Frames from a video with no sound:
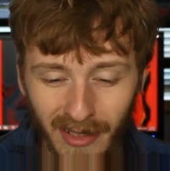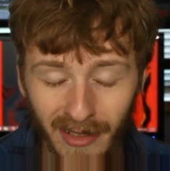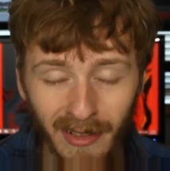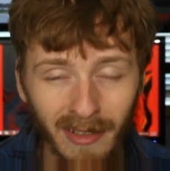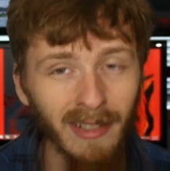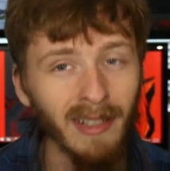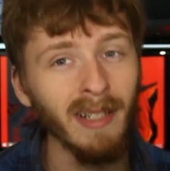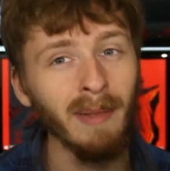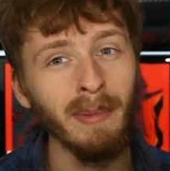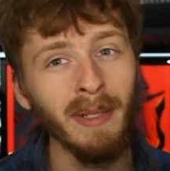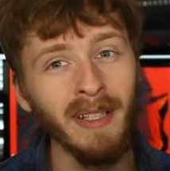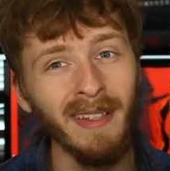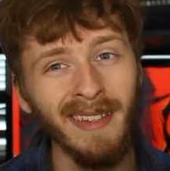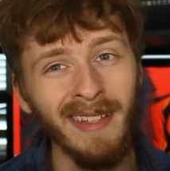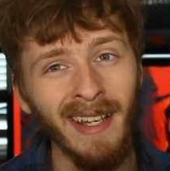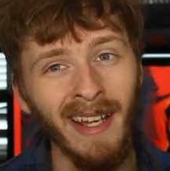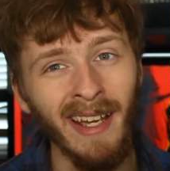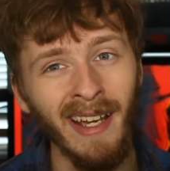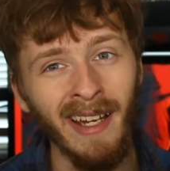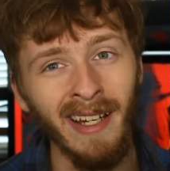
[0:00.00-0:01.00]
it's gonna be
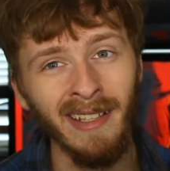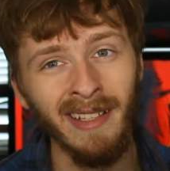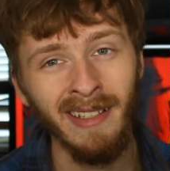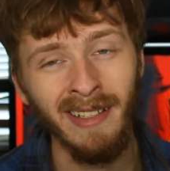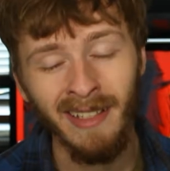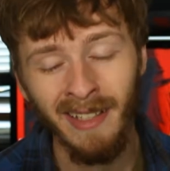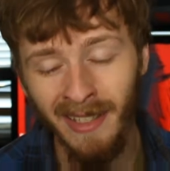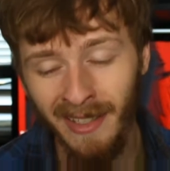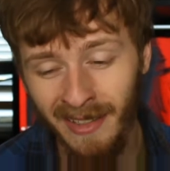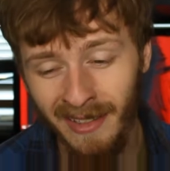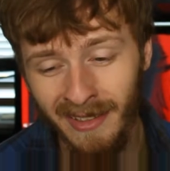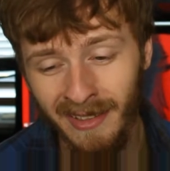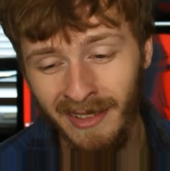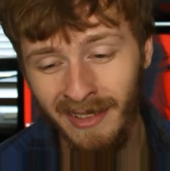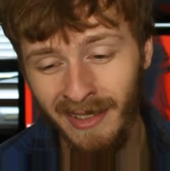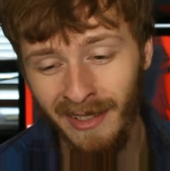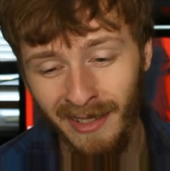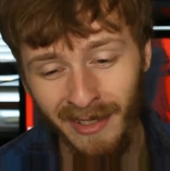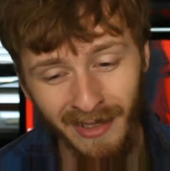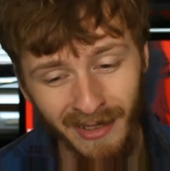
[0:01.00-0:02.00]
sad, I,
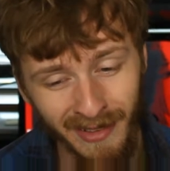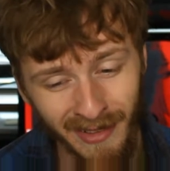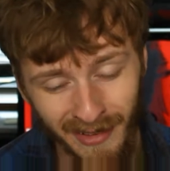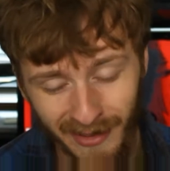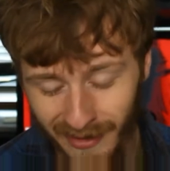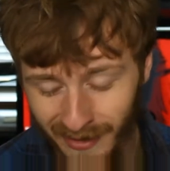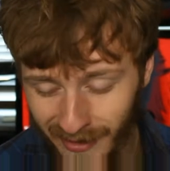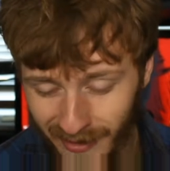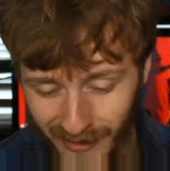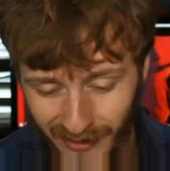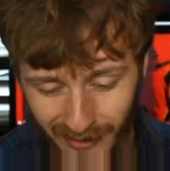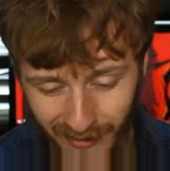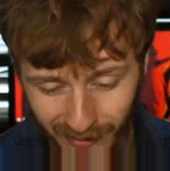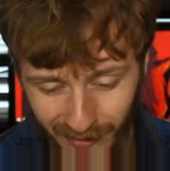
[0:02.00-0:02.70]
I tell you